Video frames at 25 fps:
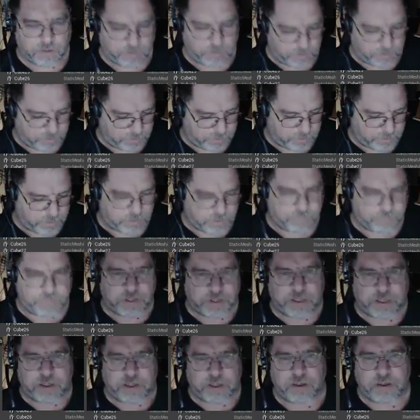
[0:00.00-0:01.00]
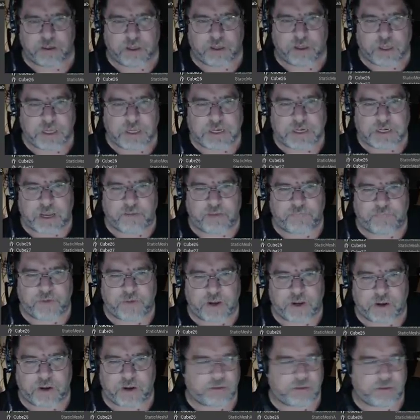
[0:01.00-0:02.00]
you hit B. Now if I
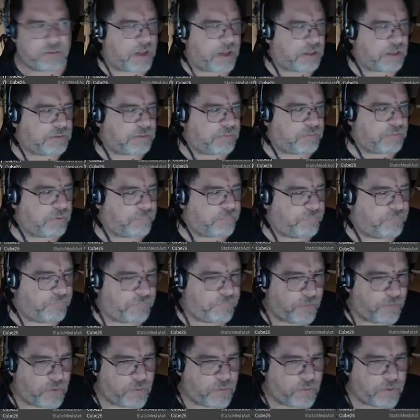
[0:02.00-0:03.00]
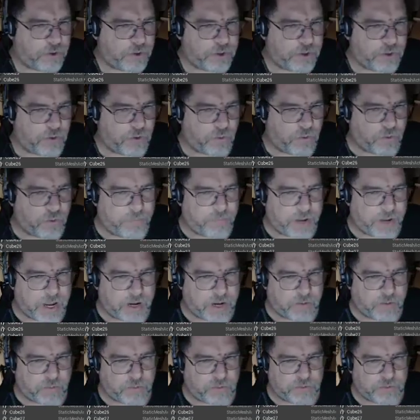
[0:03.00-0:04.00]
hit the mouse wheel forward or
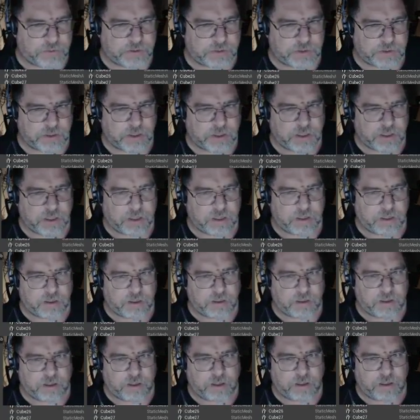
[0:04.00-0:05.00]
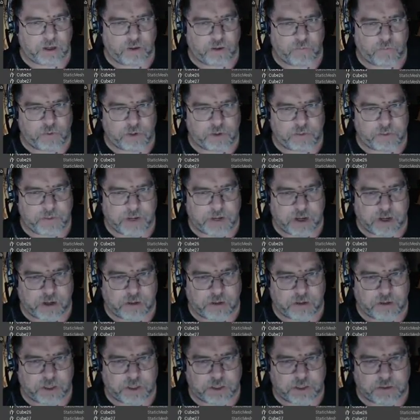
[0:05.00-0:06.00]
backwards, I want it to make a
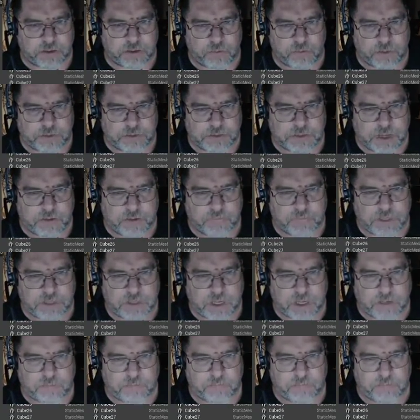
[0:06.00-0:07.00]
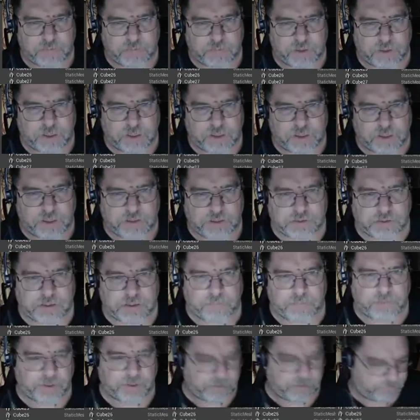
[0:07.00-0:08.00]
click noise every time it does
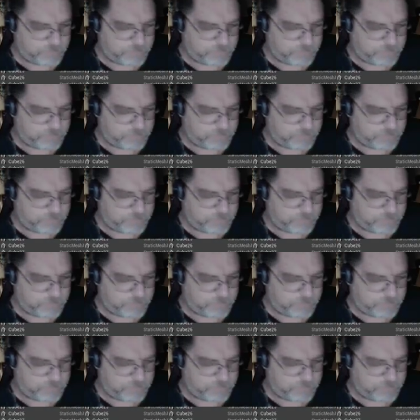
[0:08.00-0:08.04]
something.